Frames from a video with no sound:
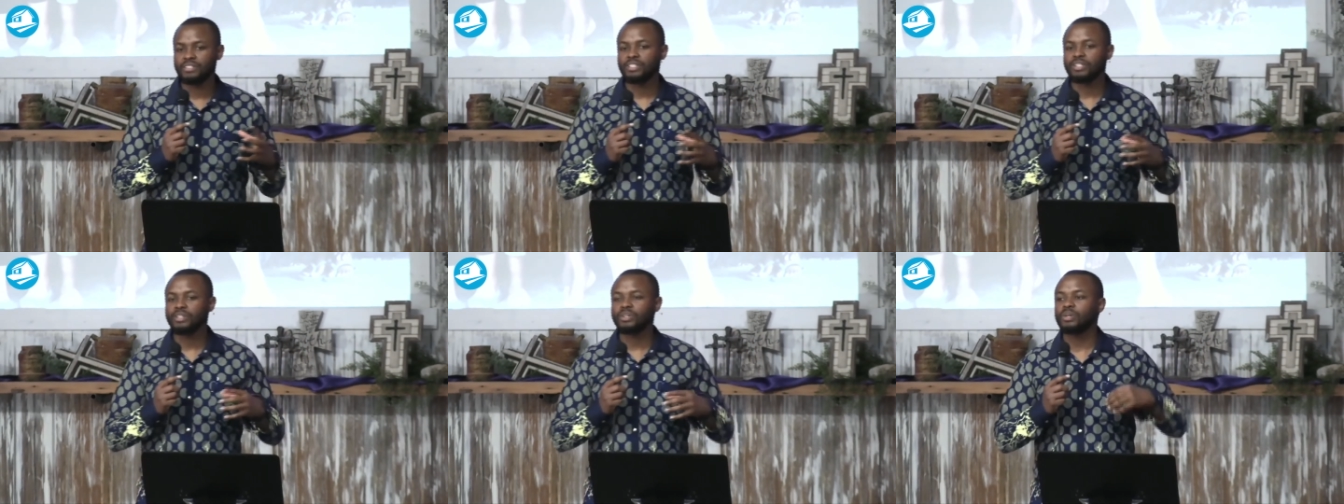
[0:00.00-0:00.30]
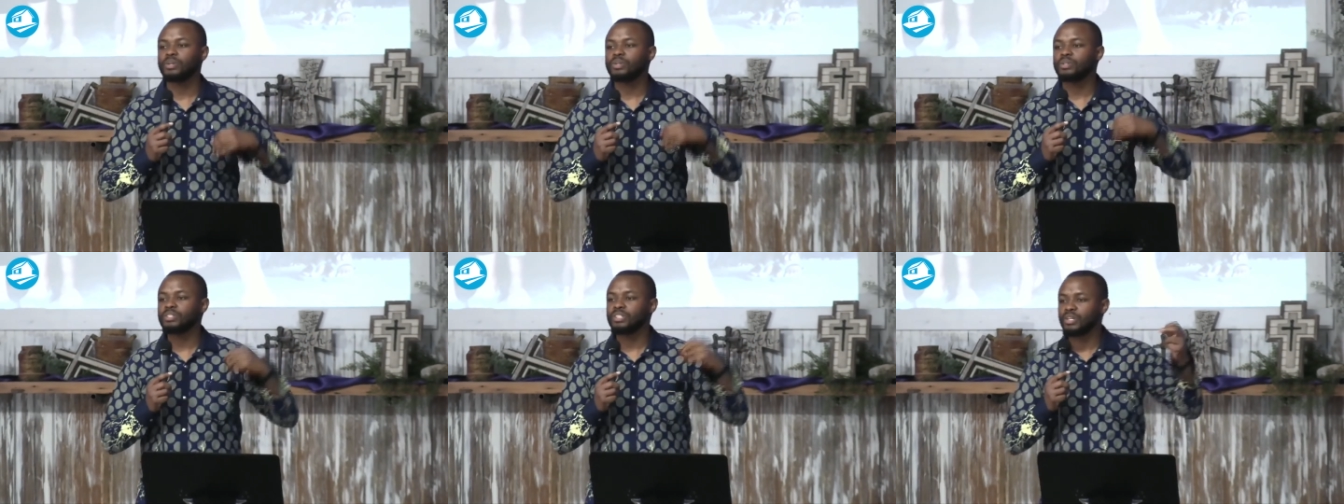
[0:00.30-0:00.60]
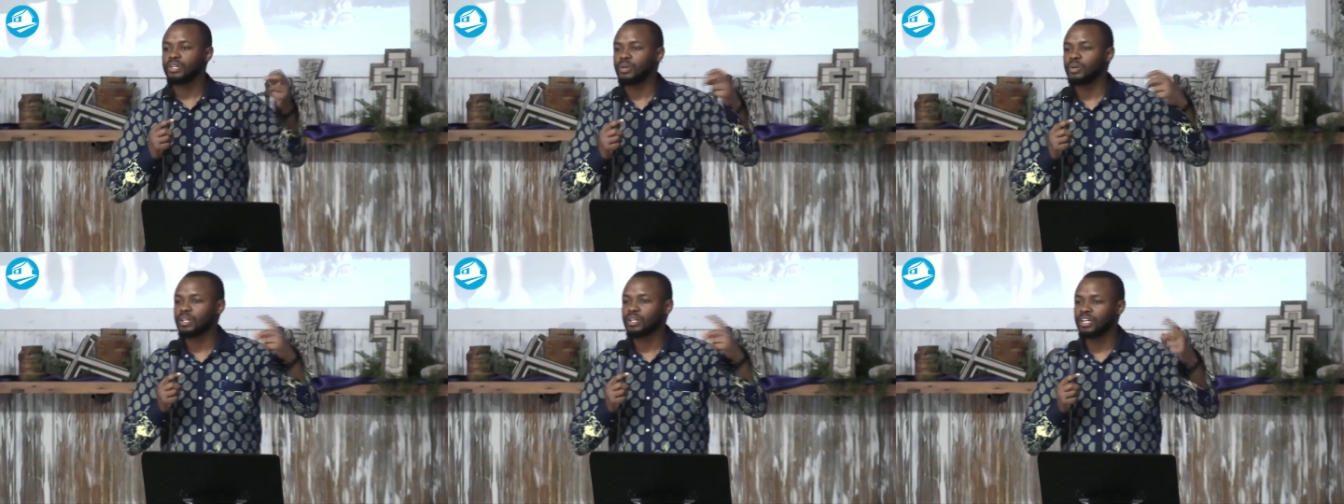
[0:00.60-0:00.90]
She goes
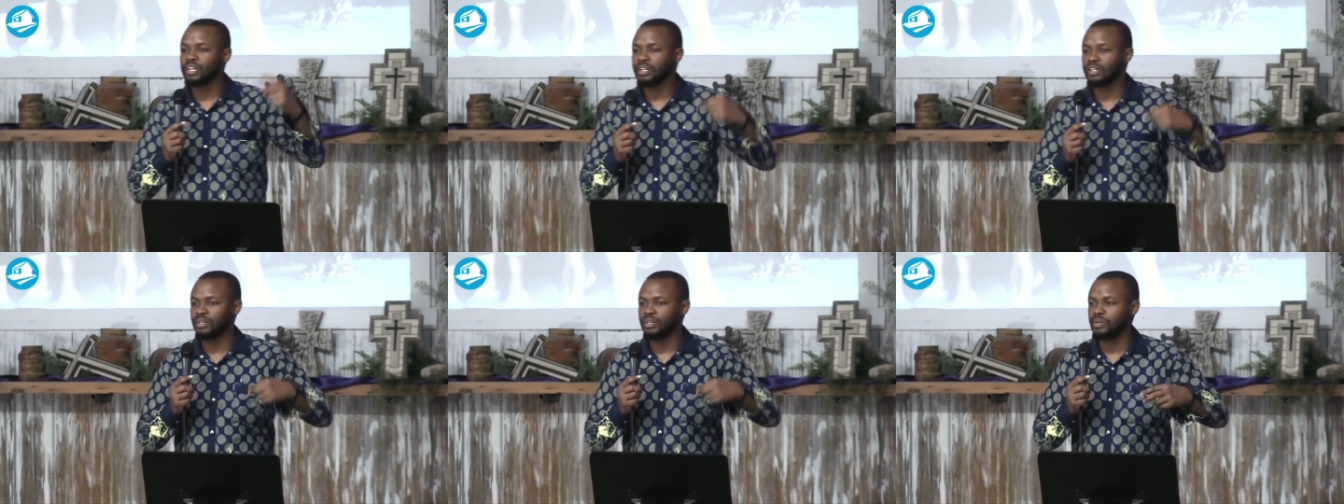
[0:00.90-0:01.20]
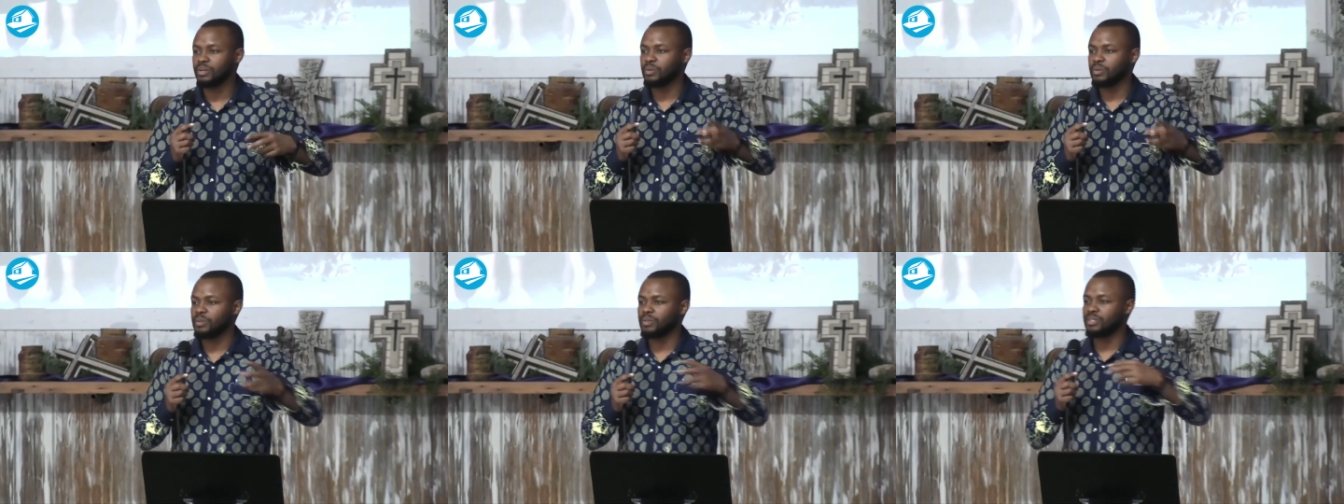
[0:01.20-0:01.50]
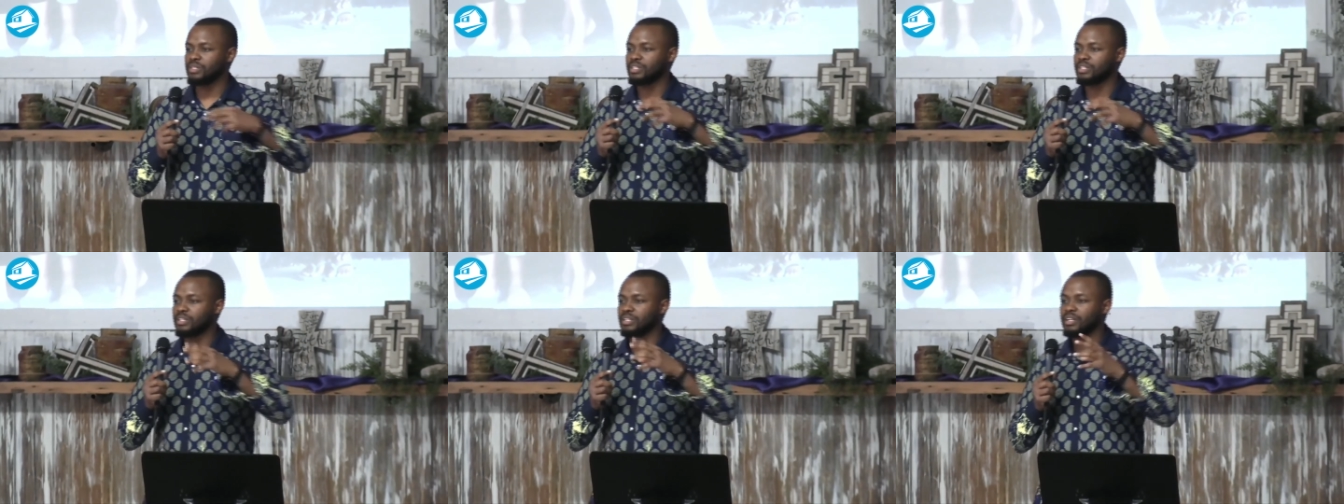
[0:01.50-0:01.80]
knocking on
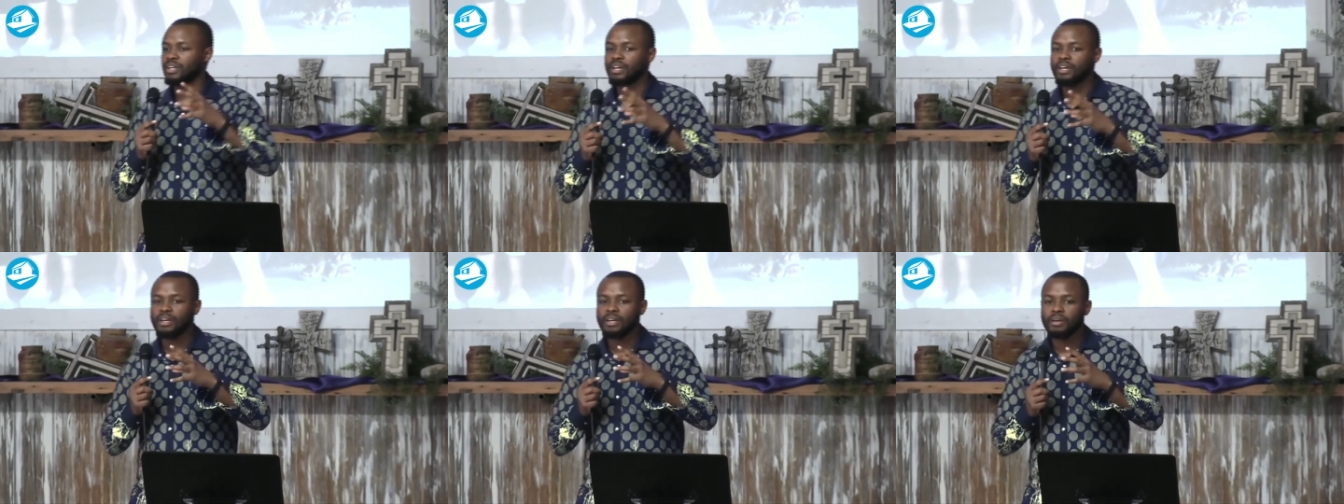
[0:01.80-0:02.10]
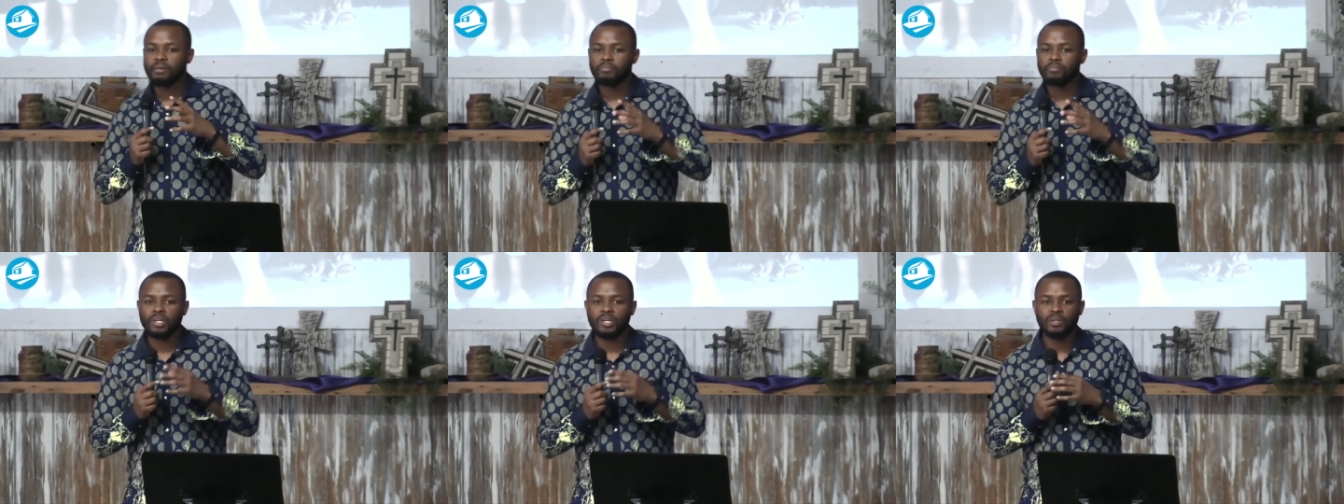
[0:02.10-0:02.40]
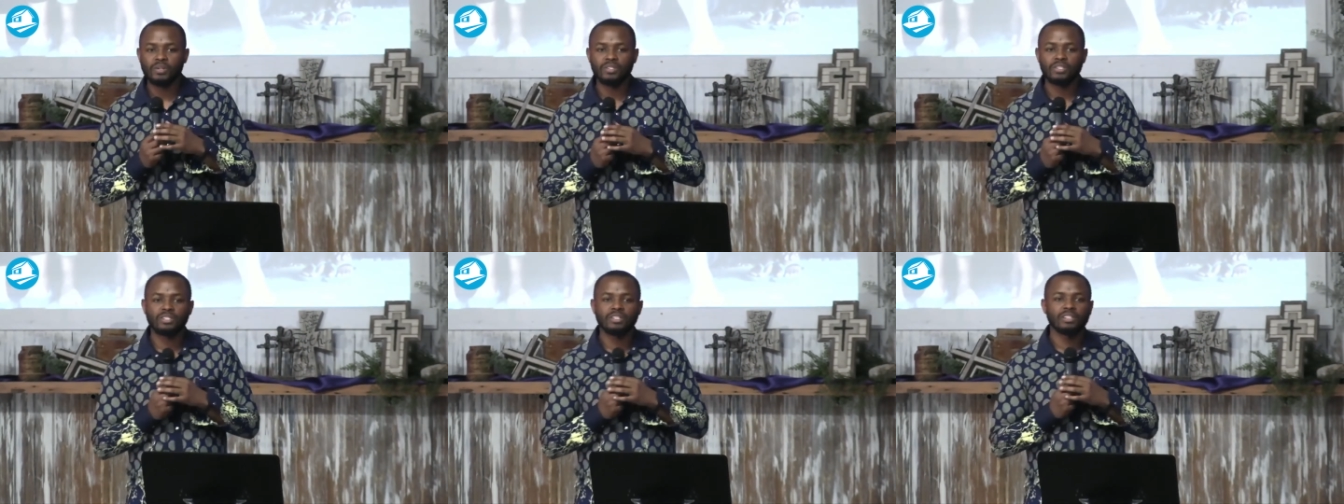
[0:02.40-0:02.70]
doors and
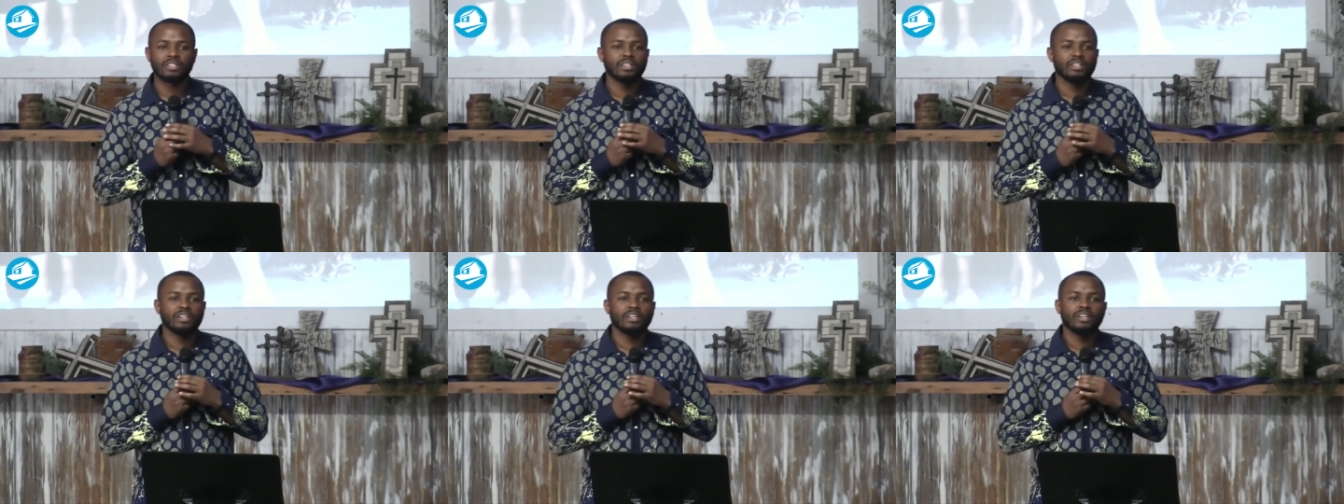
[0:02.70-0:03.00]
because